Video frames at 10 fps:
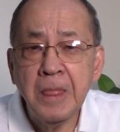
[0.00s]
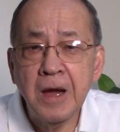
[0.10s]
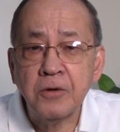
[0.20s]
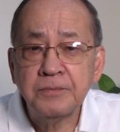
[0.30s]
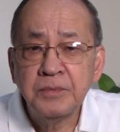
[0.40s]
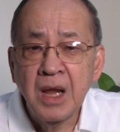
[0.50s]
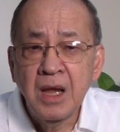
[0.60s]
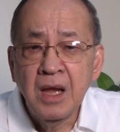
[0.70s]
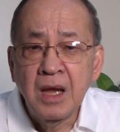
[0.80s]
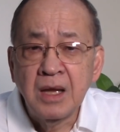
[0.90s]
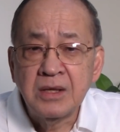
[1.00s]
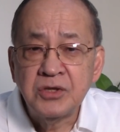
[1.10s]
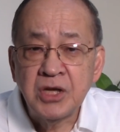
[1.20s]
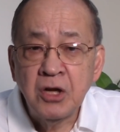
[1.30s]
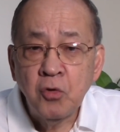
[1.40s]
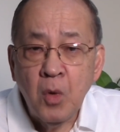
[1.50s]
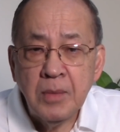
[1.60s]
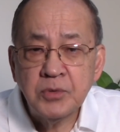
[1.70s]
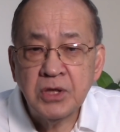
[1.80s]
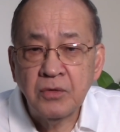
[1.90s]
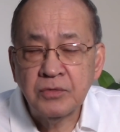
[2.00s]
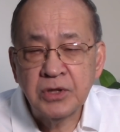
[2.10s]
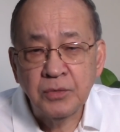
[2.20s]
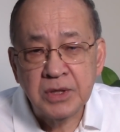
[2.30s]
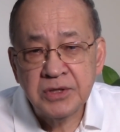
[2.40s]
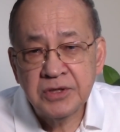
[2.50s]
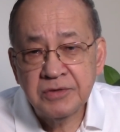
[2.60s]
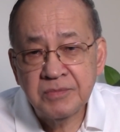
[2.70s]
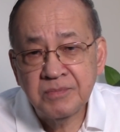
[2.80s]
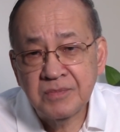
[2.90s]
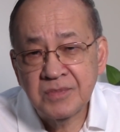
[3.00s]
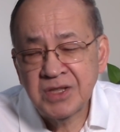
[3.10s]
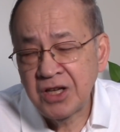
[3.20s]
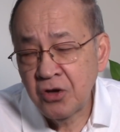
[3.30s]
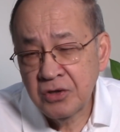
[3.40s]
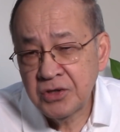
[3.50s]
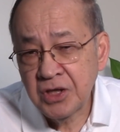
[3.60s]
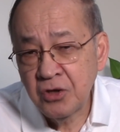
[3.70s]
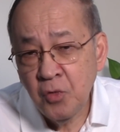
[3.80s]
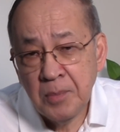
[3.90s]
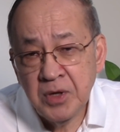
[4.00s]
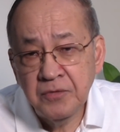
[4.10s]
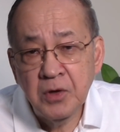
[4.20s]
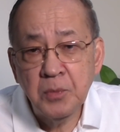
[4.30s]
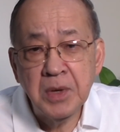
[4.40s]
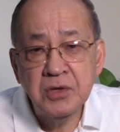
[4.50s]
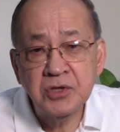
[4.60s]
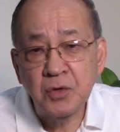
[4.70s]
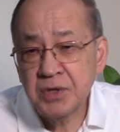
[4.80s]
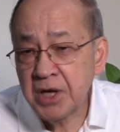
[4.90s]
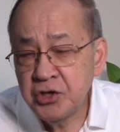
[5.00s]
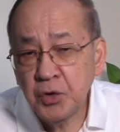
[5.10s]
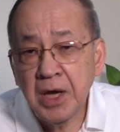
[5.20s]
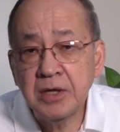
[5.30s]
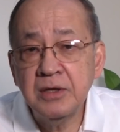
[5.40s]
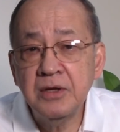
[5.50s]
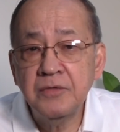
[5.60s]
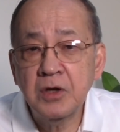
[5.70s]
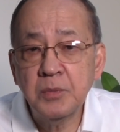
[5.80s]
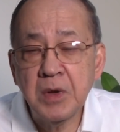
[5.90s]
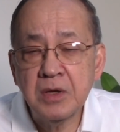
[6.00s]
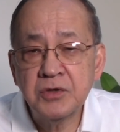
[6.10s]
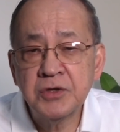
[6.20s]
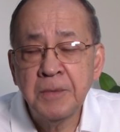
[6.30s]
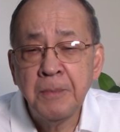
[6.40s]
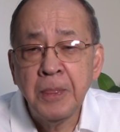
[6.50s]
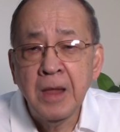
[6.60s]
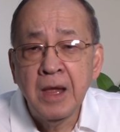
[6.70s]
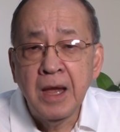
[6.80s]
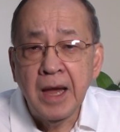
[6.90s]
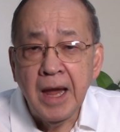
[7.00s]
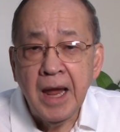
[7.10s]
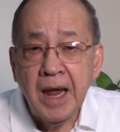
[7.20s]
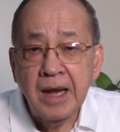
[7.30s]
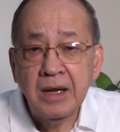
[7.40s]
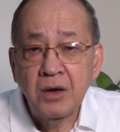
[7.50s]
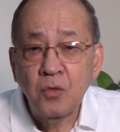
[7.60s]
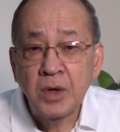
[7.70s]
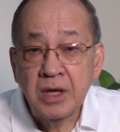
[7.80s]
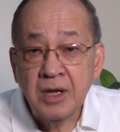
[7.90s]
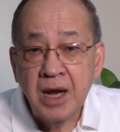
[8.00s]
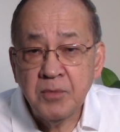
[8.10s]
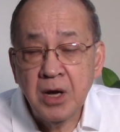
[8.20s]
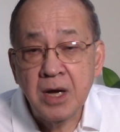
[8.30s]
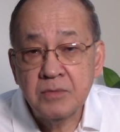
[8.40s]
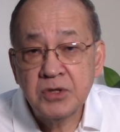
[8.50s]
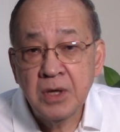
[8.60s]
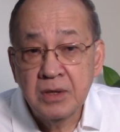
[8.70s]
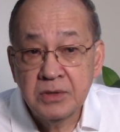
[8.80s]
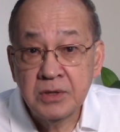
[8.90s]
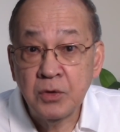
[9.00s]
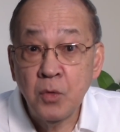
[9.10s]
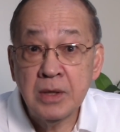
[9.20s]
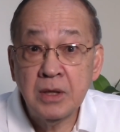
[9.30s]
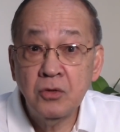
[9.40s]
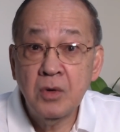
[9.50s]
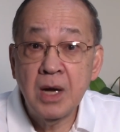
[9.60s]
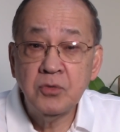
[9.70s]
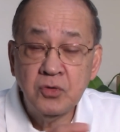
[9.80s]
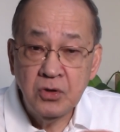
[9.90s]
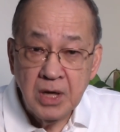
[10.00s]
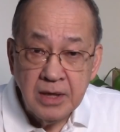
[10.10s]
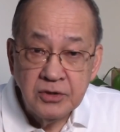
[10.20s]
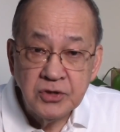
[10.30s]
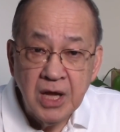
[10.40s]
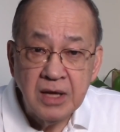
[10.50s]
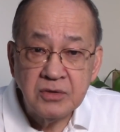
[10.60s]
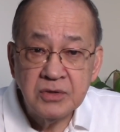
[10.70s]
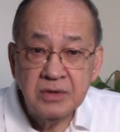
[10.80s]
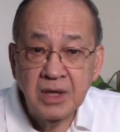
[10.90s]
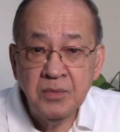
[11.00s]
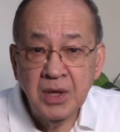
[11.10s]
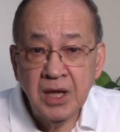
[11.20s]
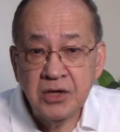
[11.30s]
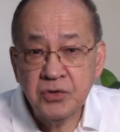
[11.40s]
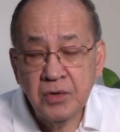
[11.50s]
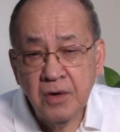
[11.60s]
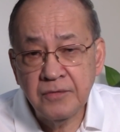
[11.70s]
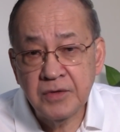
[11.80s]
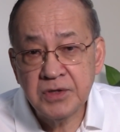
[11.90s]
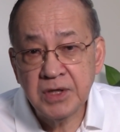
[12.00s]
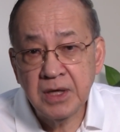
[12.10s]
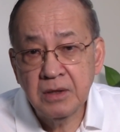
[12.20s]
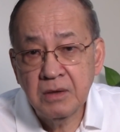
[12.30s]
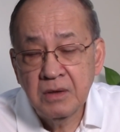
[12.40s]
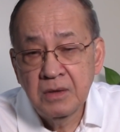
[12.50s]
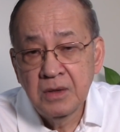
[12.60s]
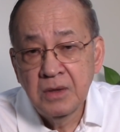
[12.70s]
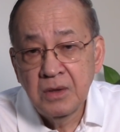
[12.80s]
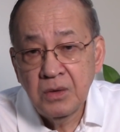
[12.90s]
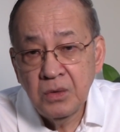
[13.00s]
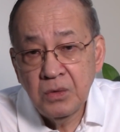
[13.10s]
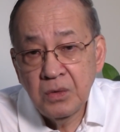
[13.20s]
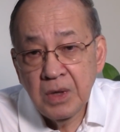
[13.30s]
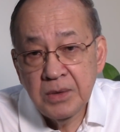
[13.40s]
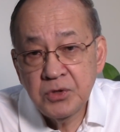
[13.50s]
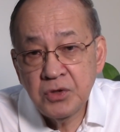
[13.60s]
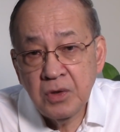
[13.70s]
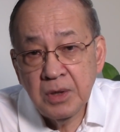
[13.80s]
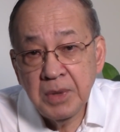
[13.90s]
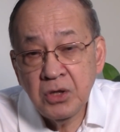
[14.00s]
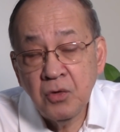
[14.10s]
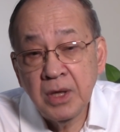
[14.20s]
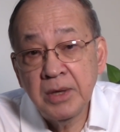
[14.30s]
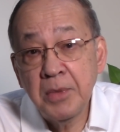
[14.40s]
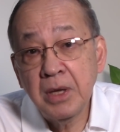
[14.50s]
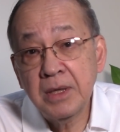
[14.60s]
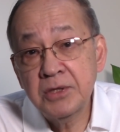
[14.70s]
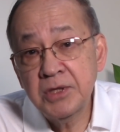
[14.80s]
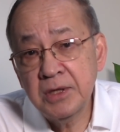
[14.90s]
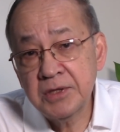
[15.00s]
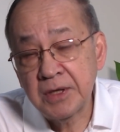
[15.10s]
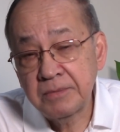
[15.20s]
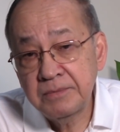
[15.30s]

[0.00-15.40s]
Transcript: Now, she grew up, she grew up in the Philippines, she was educated in the Philippines, and when the time comes, she wanted to come to the United States. The immigration office said, "Oh, I'm sorry, but you are an American citizen."